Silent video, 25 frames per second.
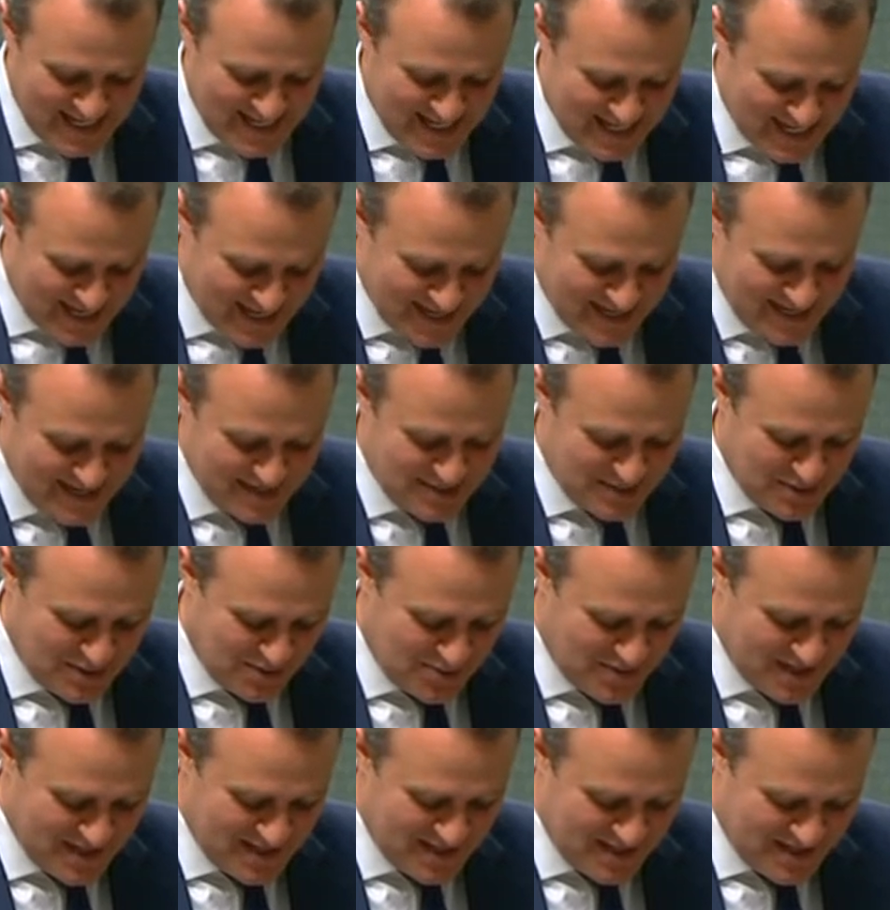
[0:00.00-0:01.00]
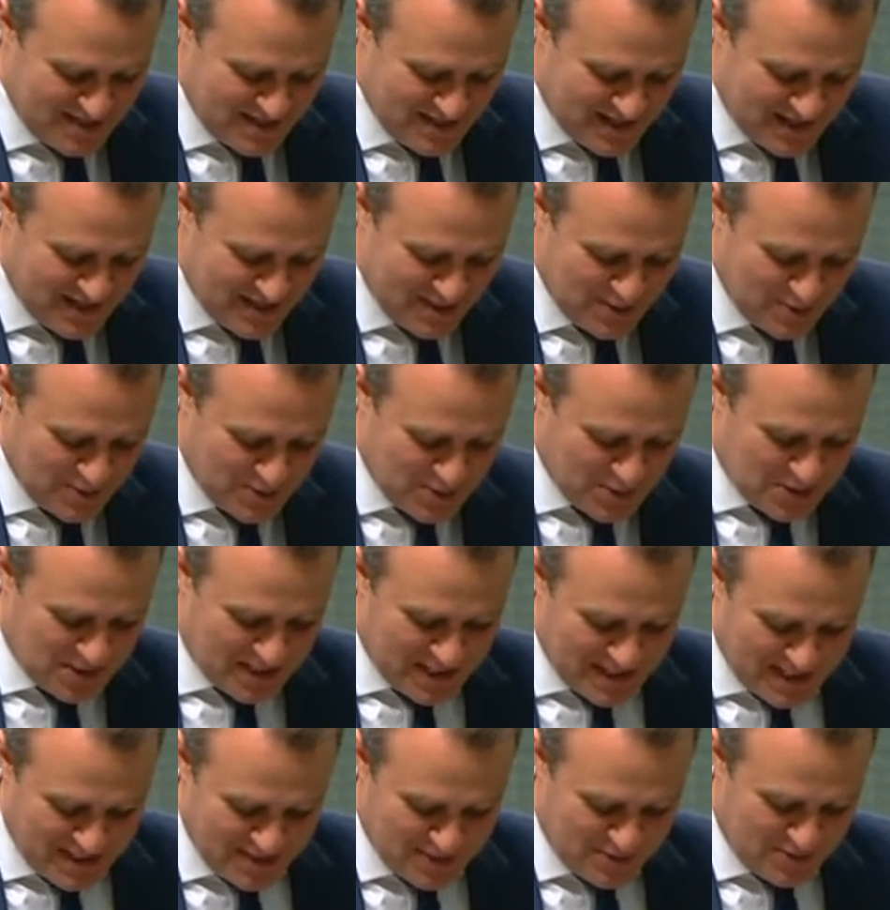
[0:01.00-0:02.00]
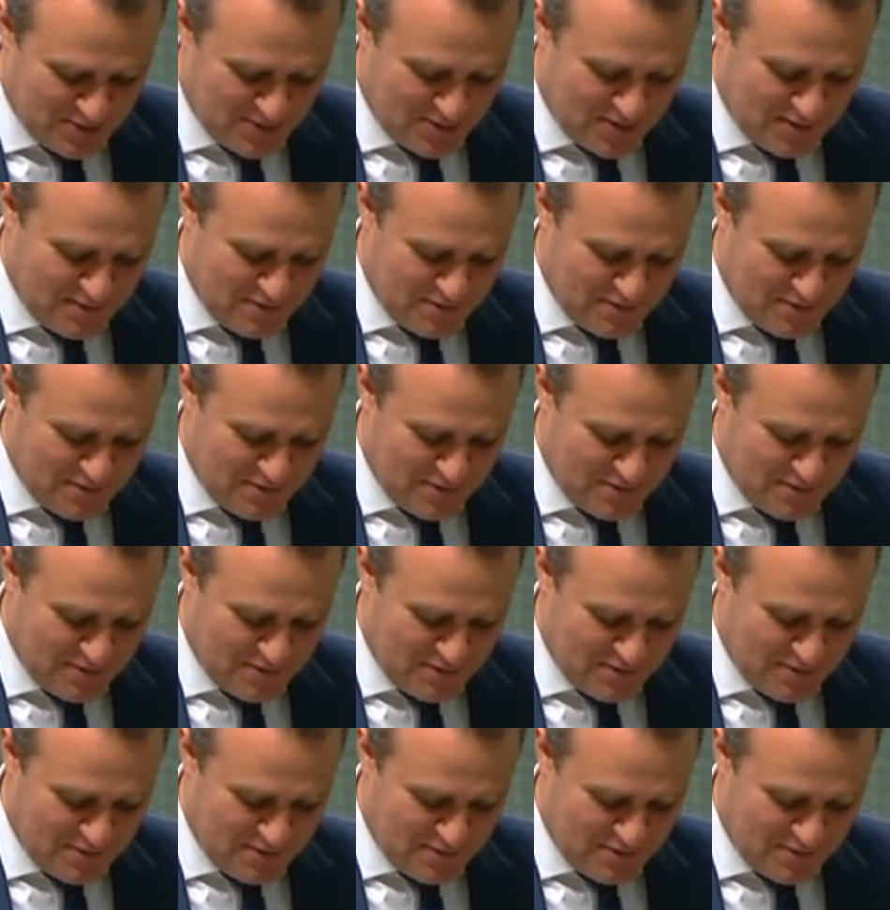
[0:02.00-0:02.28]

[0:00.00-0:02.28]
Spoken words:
it's always good to get his